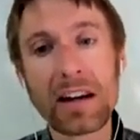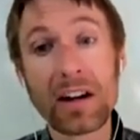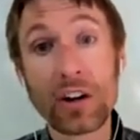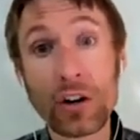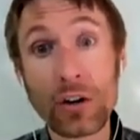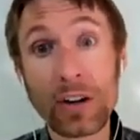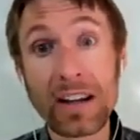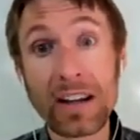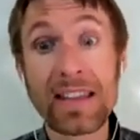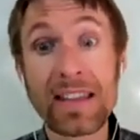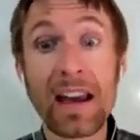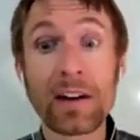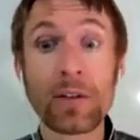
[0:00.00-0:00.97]
early
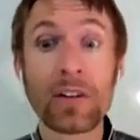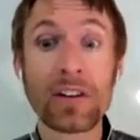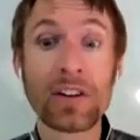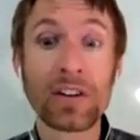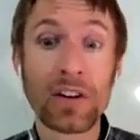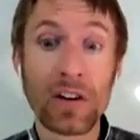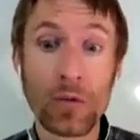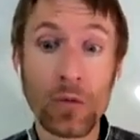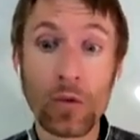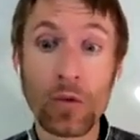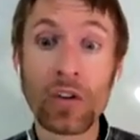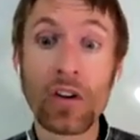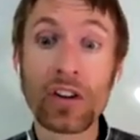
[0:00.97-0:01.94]
that
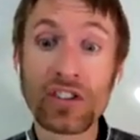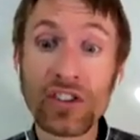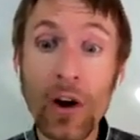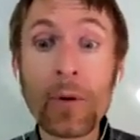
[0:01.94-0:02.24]
some